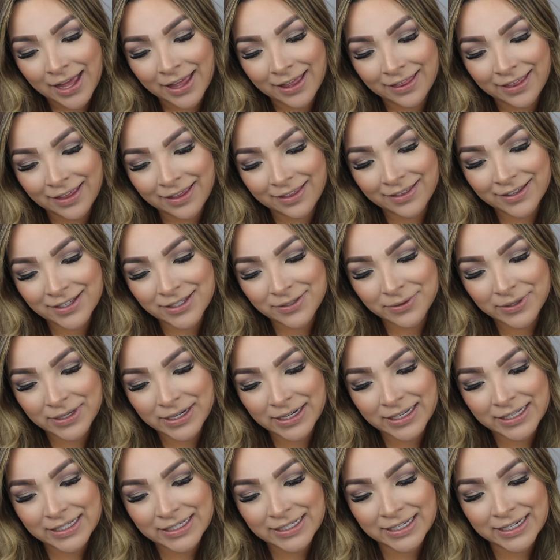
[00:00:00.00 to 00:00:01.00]
think this one
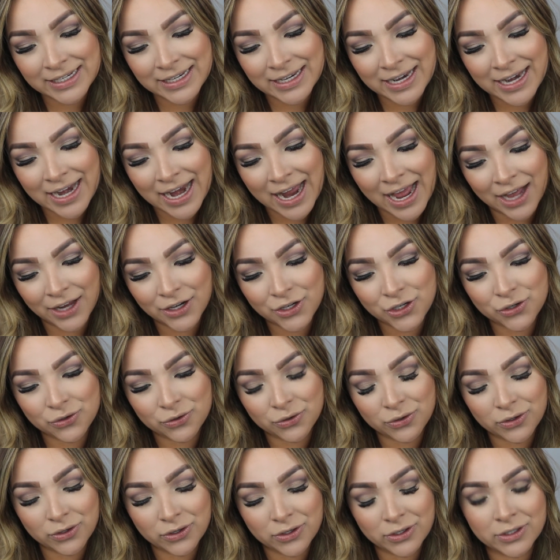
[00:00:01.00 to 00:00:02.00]
is in
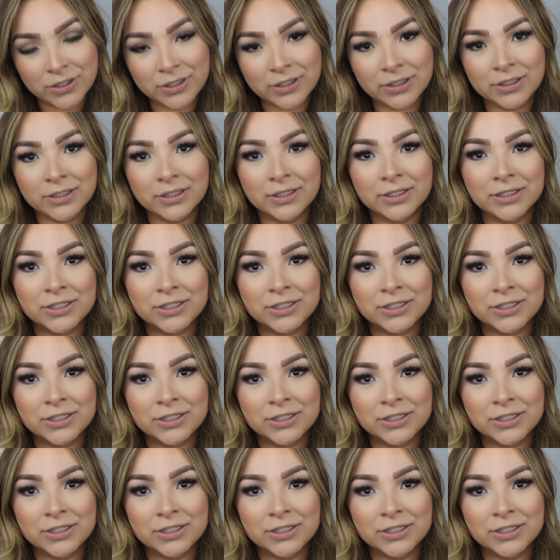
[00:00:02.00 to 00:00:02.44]
Natural,